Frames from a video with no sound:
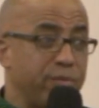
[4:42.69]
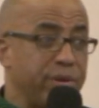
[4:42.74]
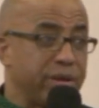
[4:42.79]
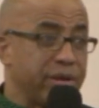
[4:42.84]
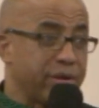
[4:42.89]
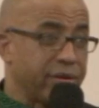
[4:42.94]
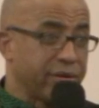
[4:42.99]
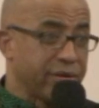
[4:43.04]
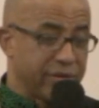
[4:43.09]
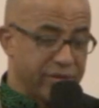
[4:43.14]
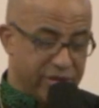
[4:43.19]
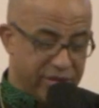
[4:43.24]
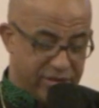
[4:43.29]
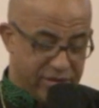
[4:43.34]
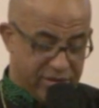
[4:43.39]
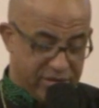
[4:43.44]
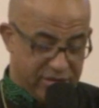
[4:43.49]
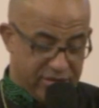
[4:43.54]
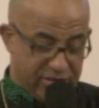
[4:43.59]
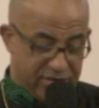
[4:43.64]
bitter
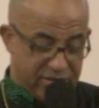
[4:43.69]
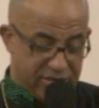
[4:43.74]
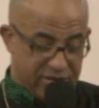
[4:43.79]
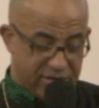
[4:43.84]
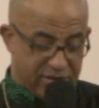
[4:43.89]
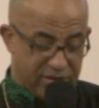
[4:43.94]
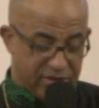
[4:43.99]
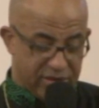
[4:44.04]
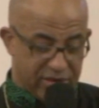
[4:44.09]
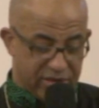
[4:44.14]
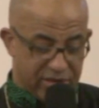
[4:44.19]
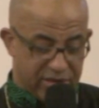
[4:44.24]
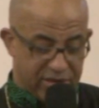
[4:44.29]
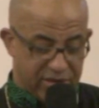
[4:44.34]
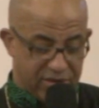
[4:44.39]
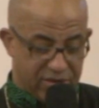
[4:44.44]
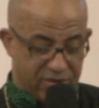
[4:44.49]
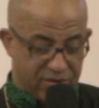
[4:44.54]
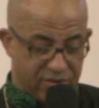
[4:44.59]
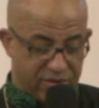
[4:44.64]
than
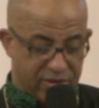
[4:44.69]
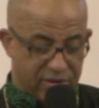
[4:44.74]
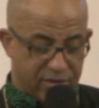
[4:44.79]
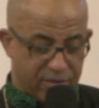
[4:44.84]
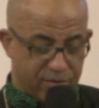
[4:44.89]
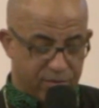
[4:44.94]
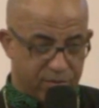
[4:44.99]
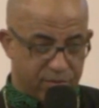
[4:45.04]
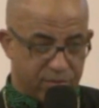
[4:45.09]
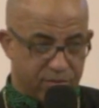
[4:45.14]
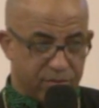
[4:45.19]
heal them.